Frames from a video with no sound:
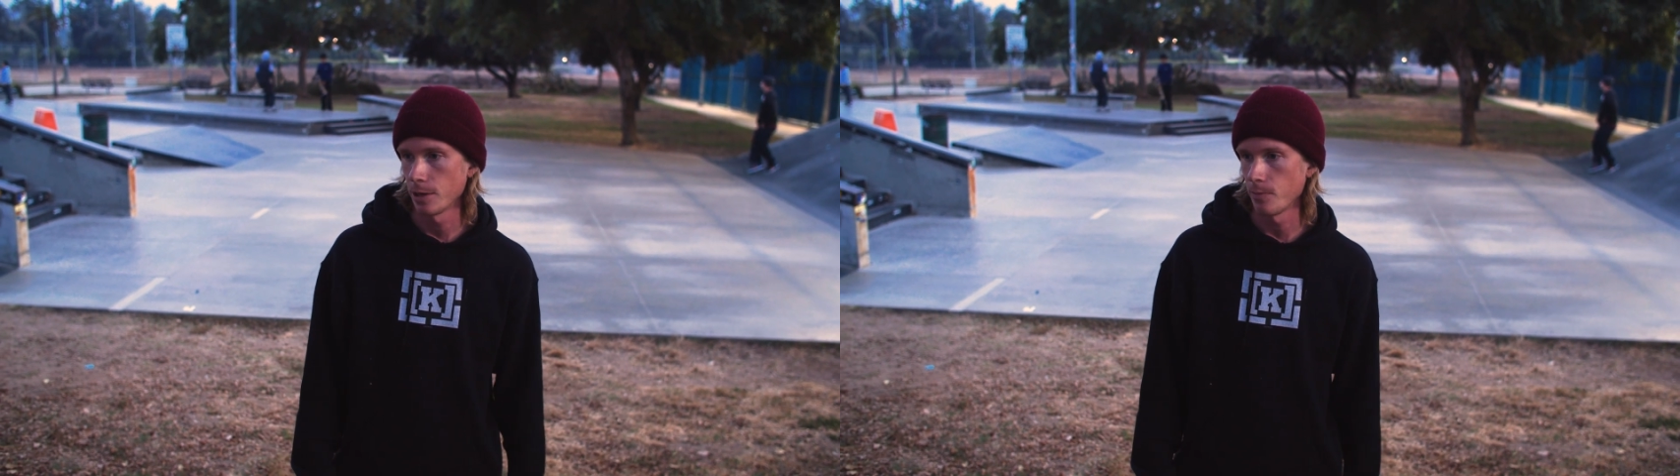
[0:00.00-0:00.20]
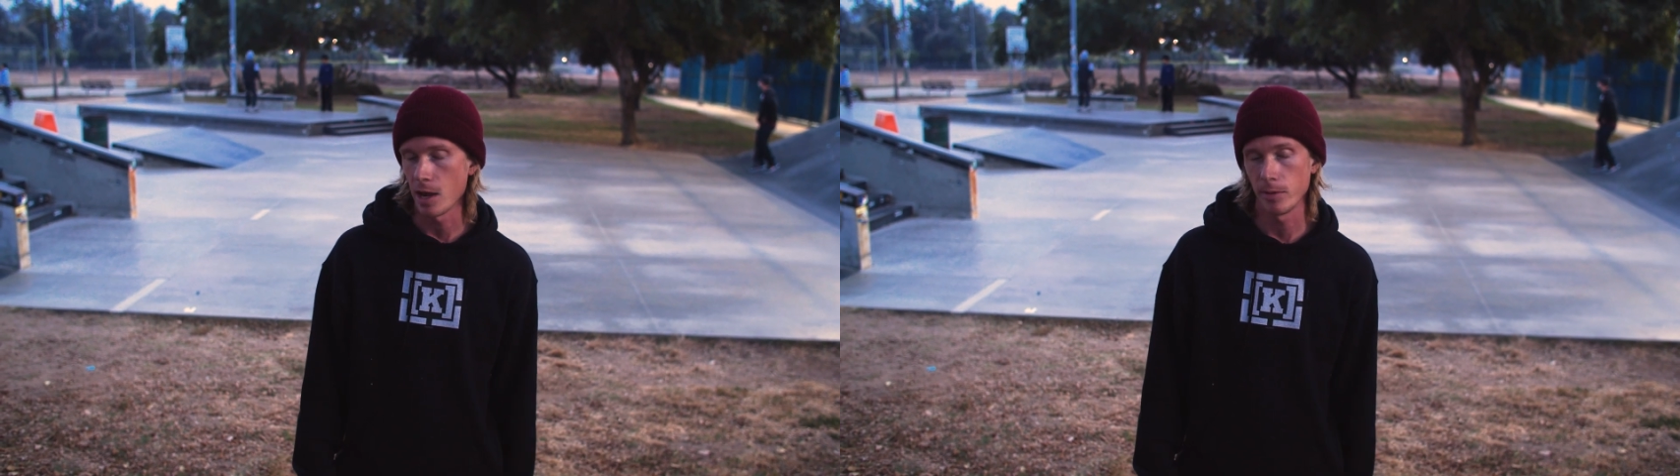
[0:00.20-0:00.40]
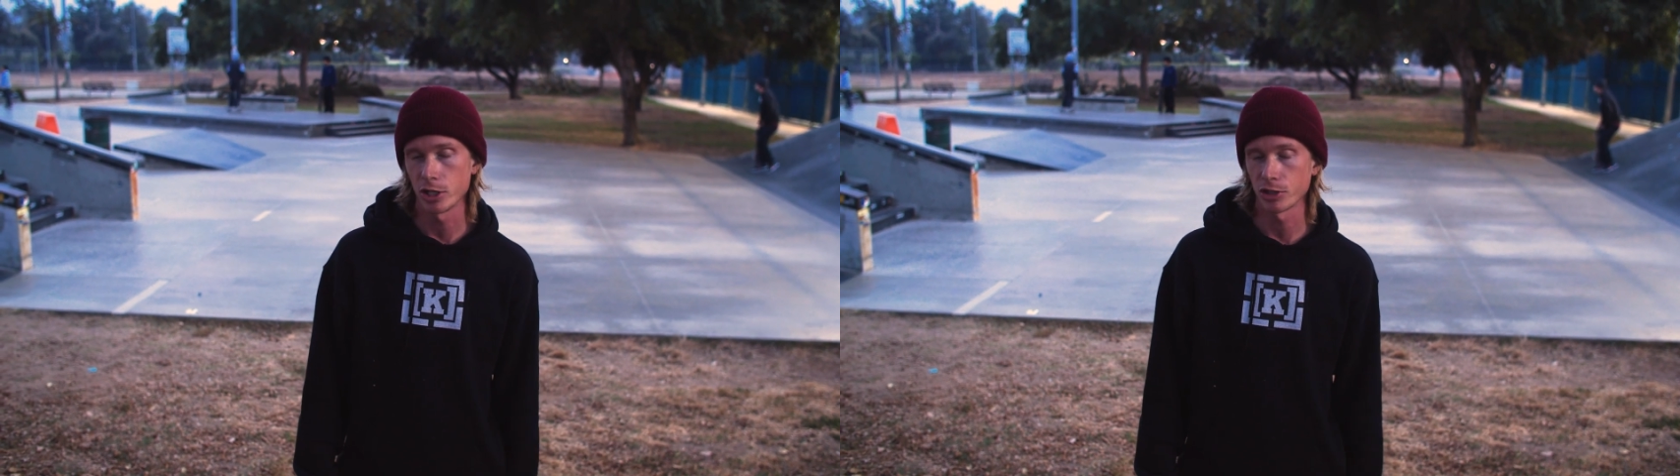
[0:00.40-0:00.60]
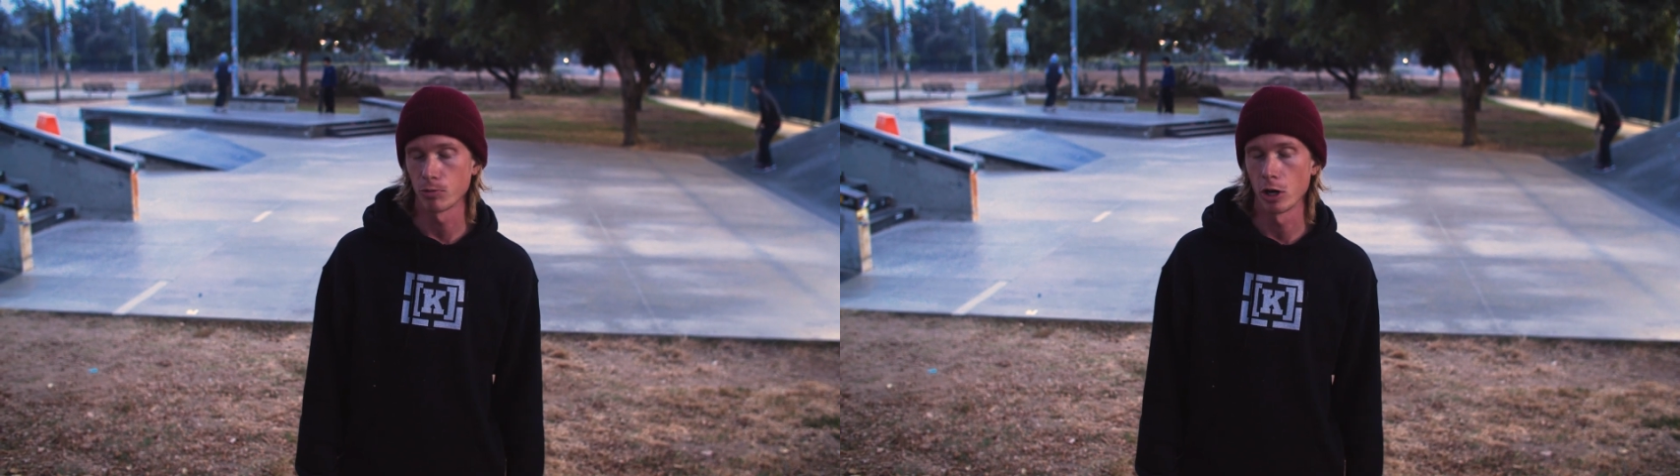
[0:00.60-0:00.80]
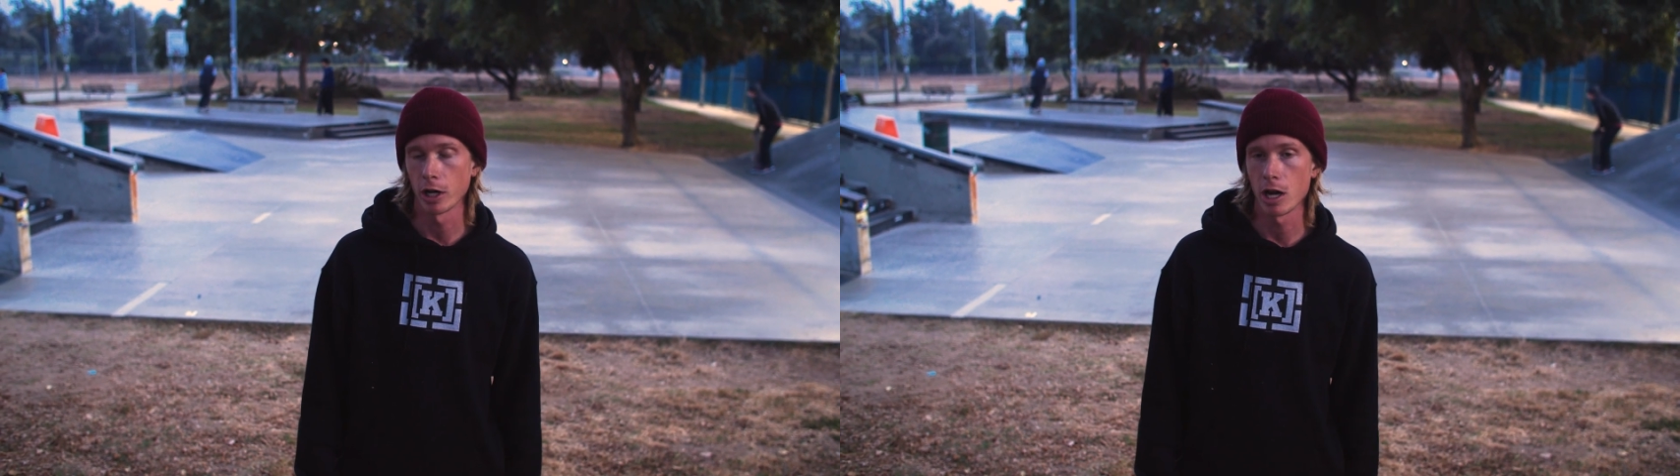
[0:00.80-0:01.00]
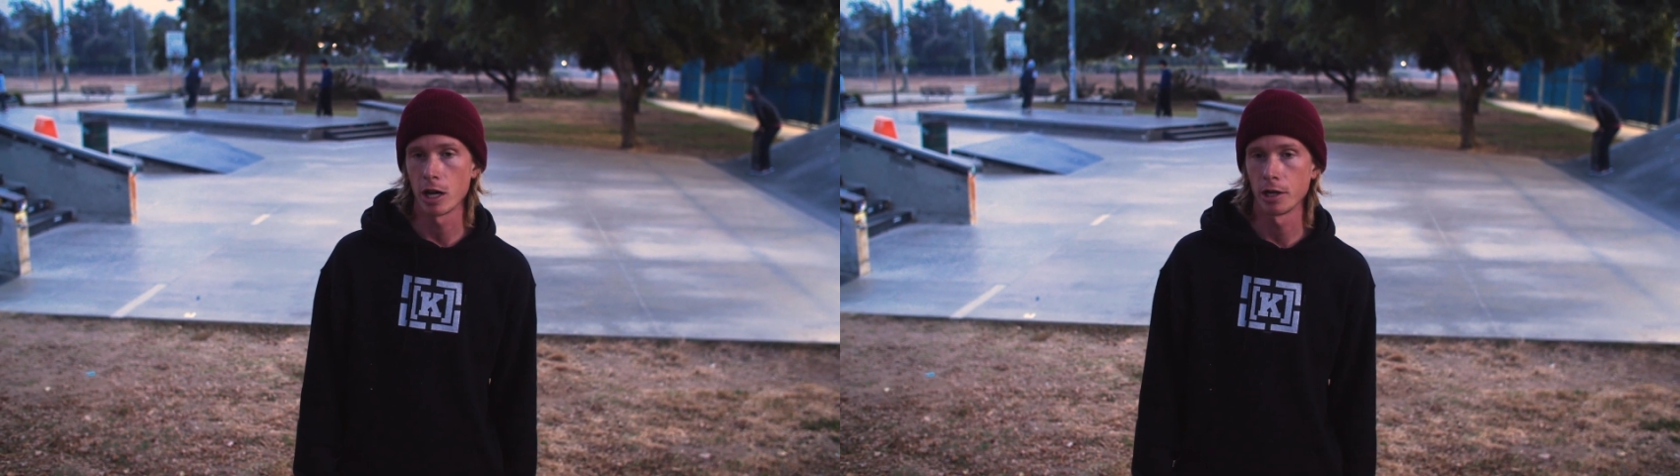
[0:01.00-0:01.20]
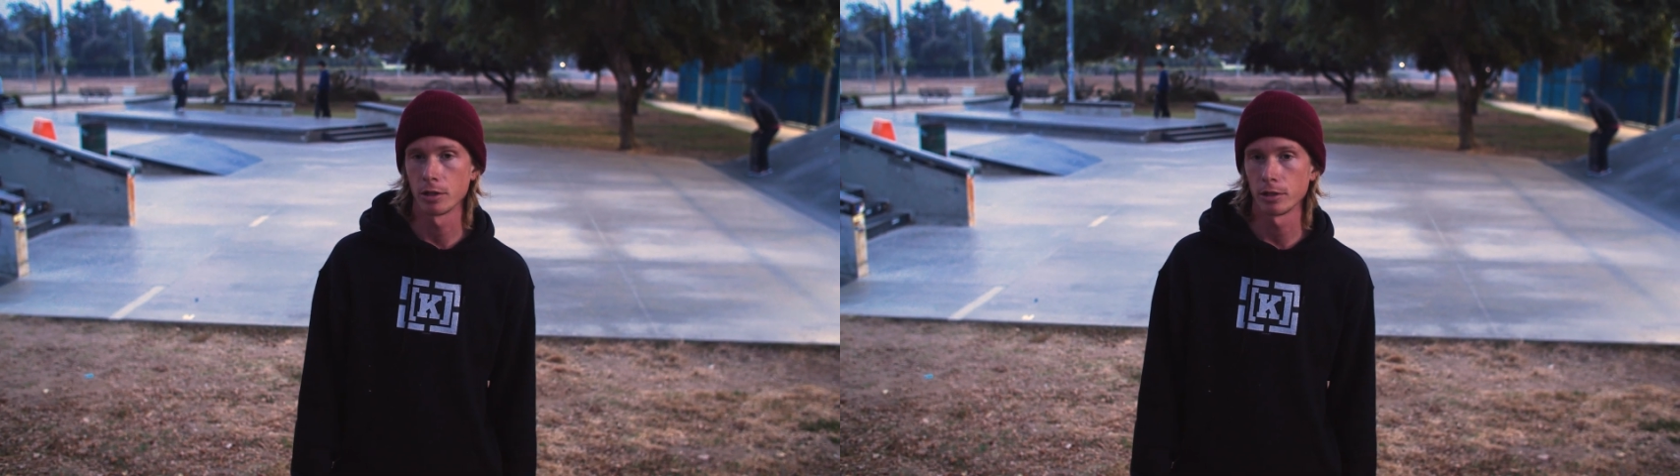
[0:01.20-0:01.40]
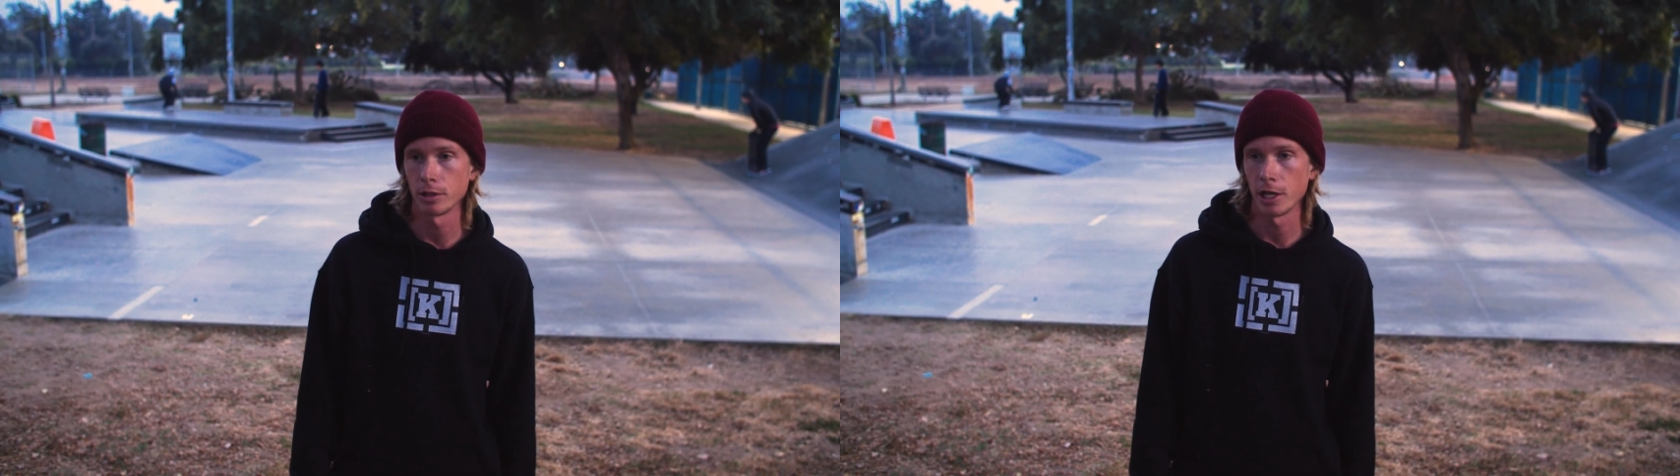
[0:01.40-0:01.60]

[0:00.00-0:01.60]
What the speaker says: maybe just work on